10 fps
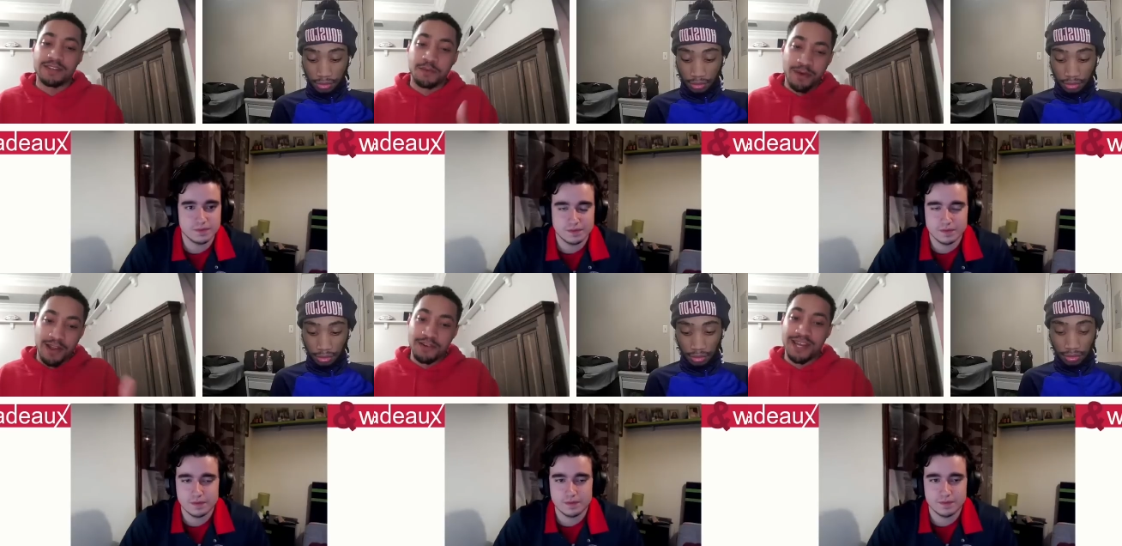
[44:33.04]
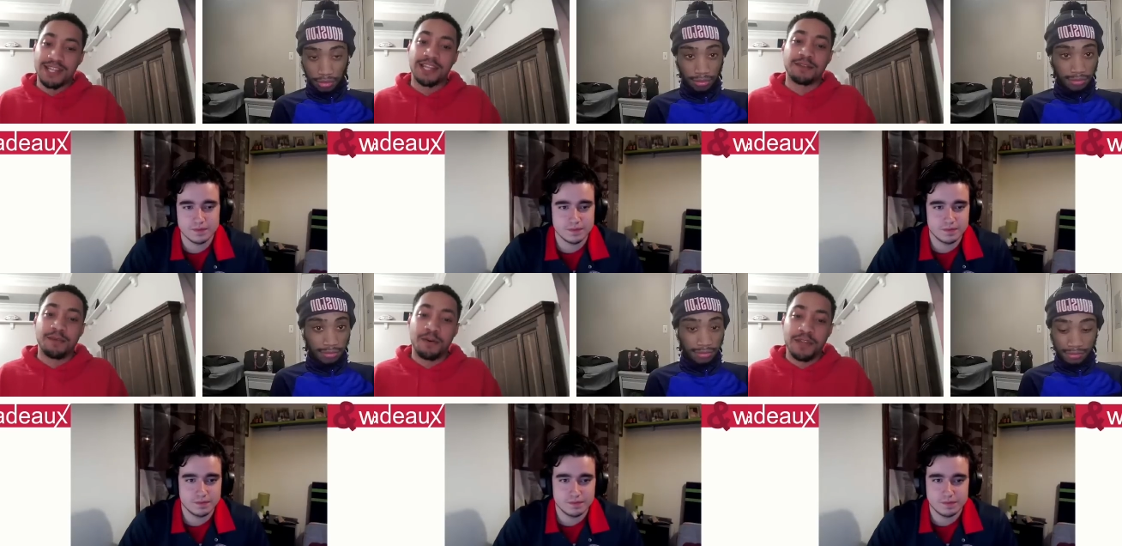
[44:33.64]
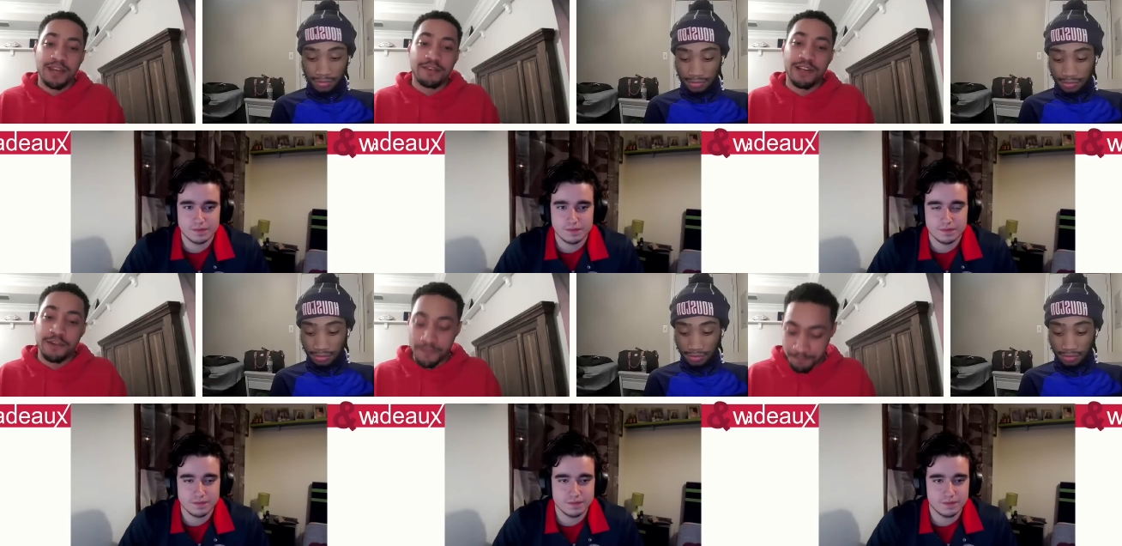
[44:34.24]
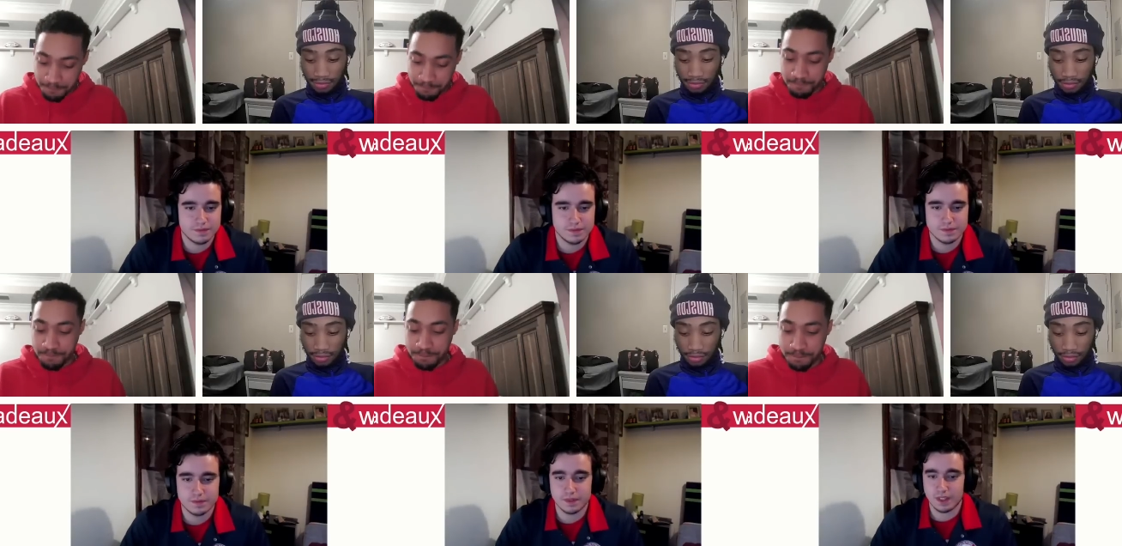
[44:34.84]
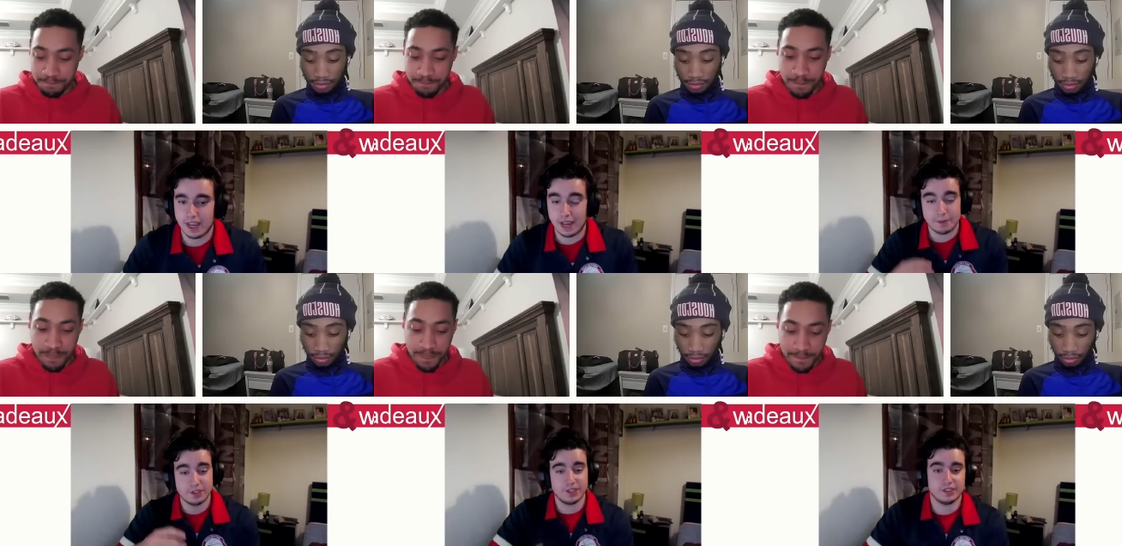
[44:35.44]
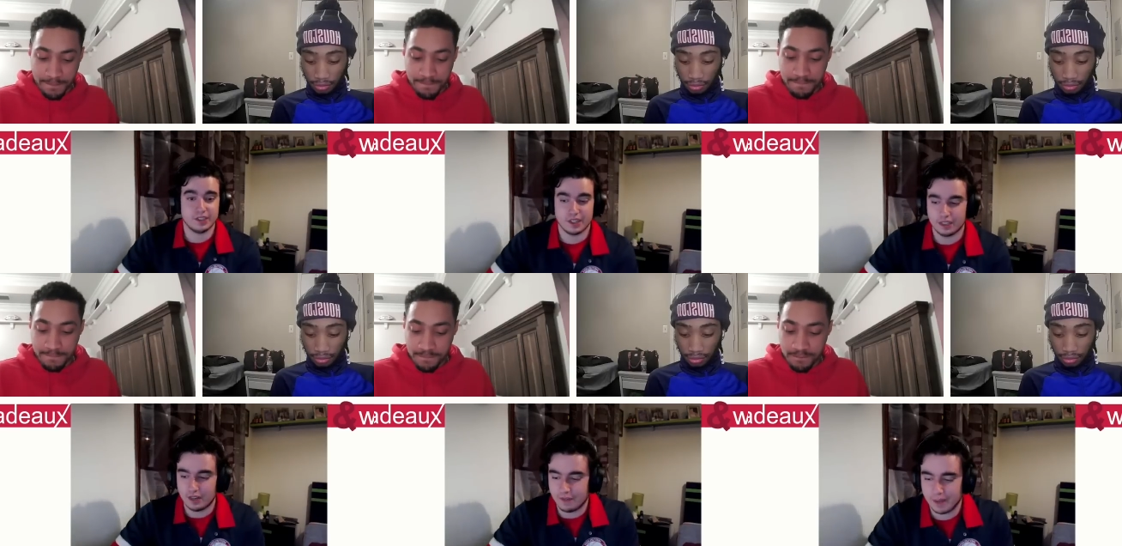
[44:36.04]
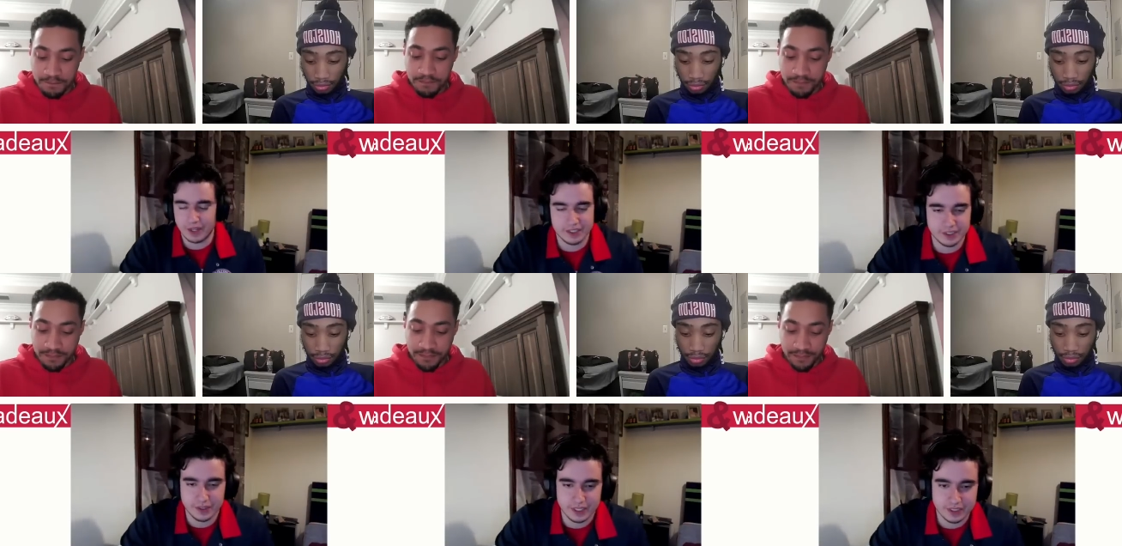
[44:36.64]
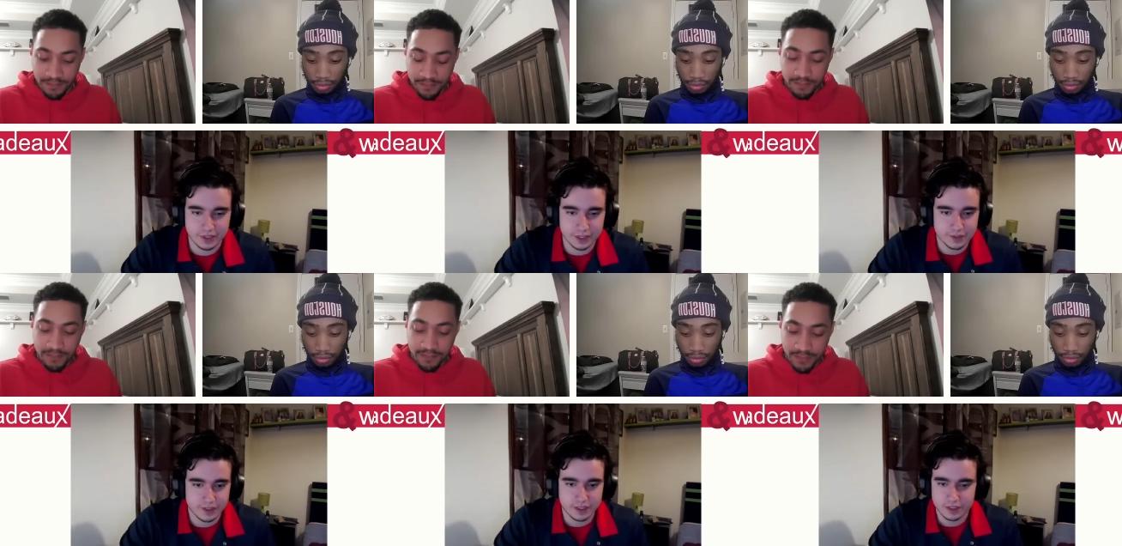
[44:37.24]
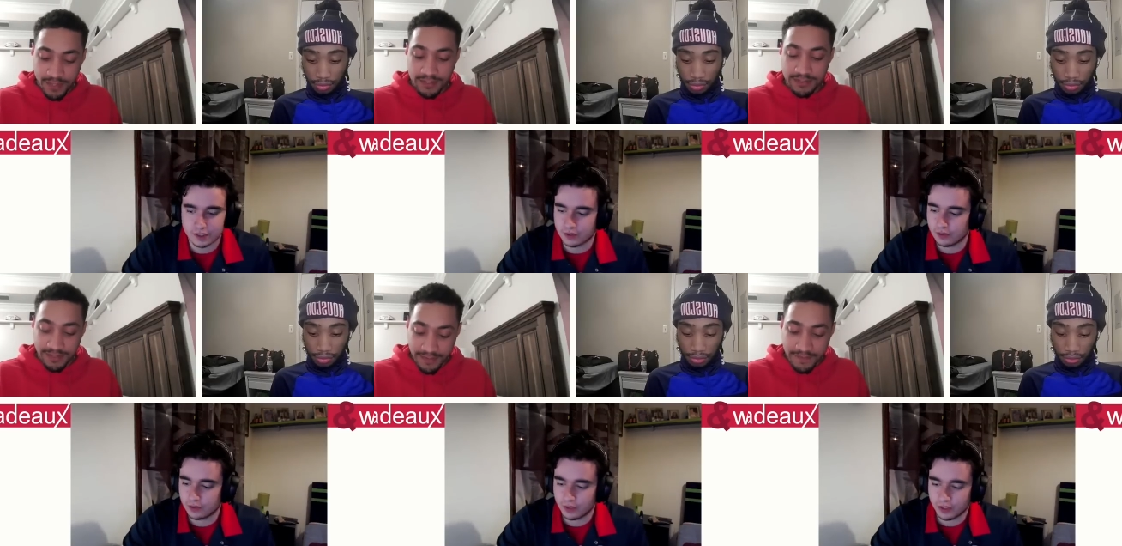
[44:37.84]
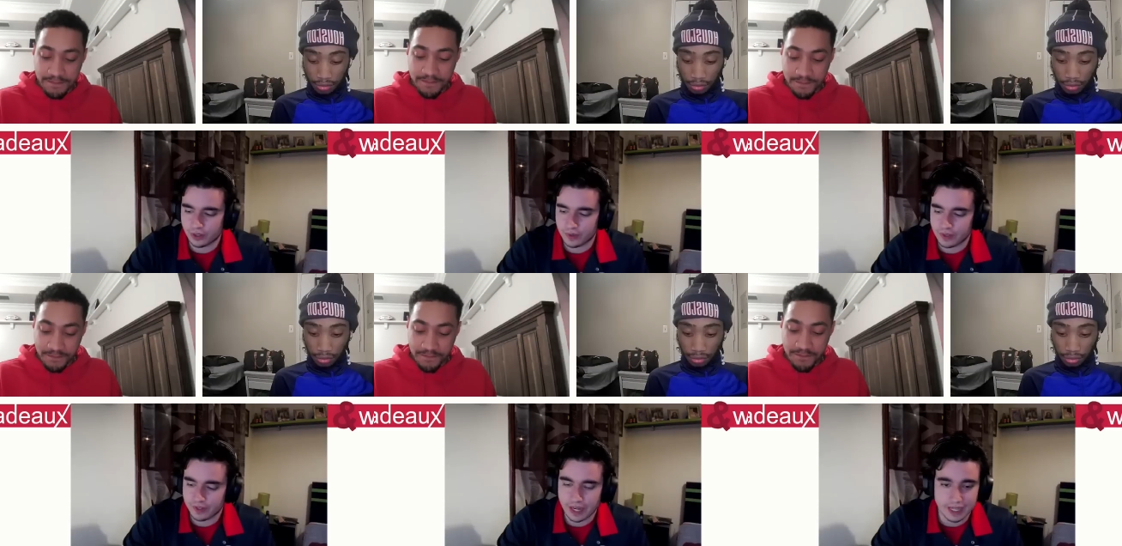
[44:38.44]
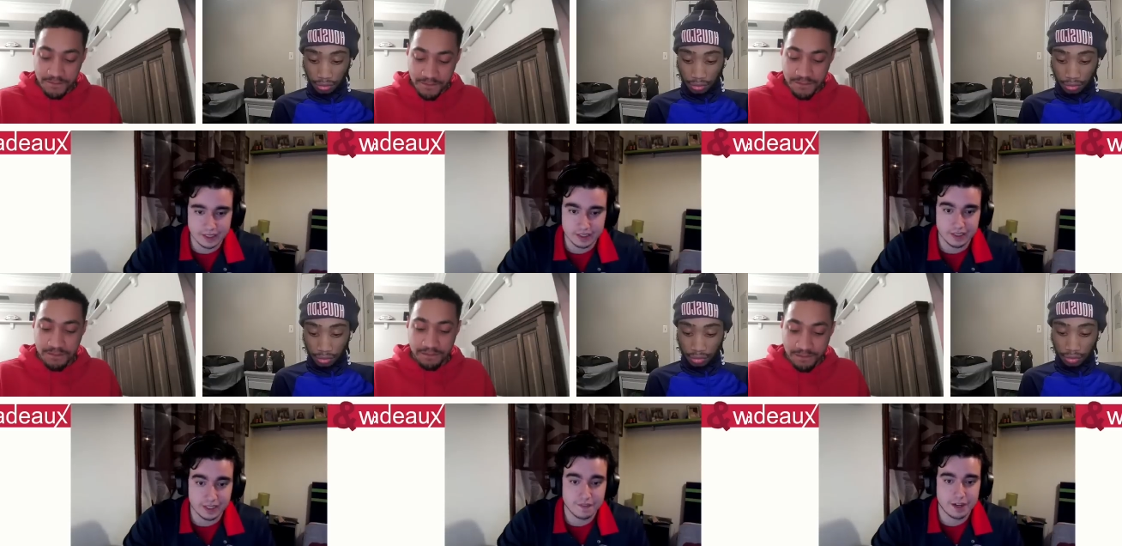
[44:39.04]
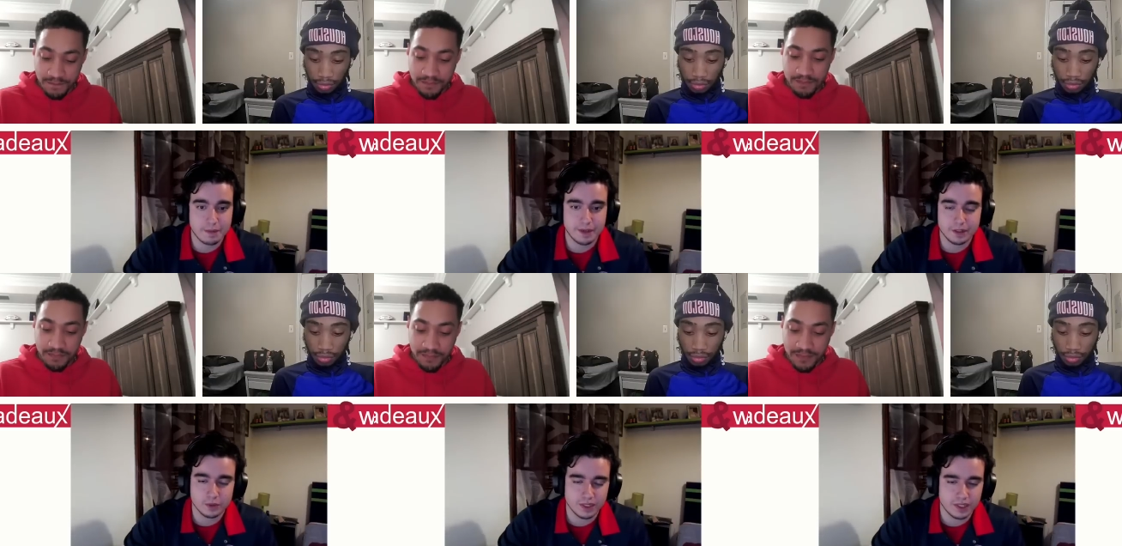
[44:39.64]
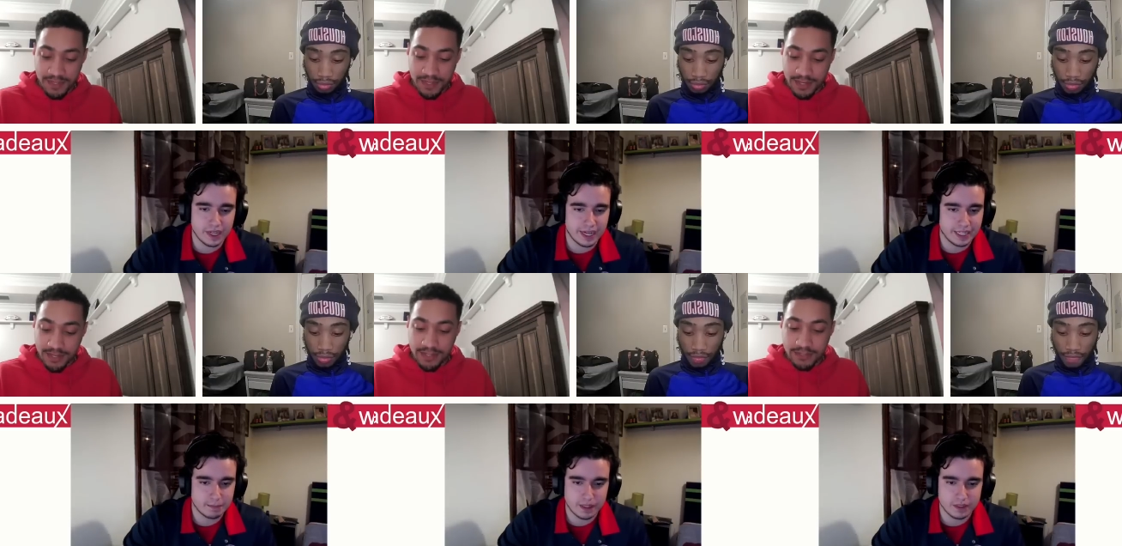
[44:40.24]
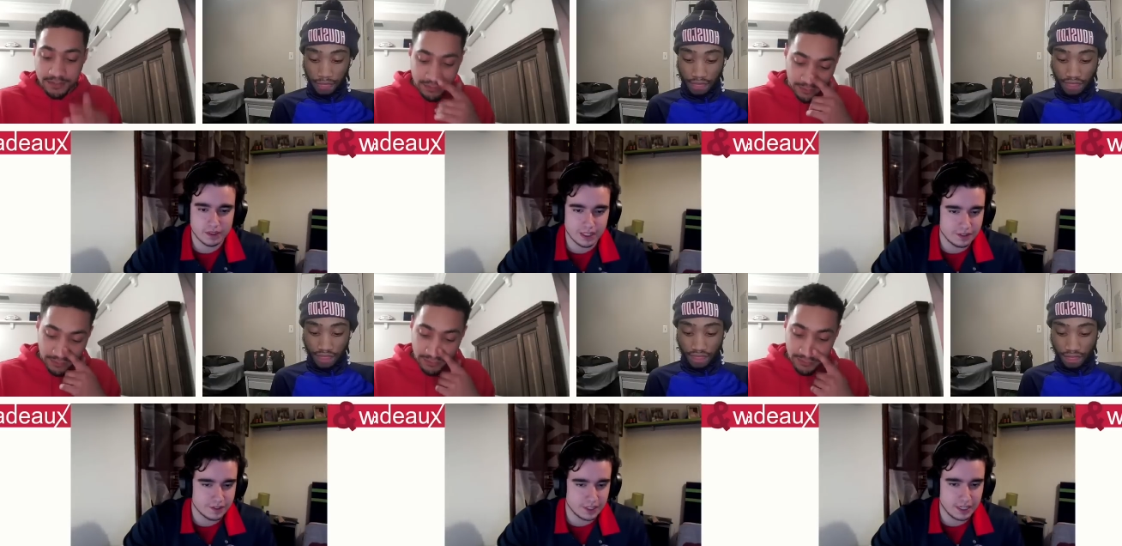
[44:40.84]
Speaker 1: So Paulo again, let them know what it
Speaker 2: yeah, I appreciate y'all having me on. It's always, it's always fun to, to record with you guys. Y'all can find me on Twitter at Paulo Alves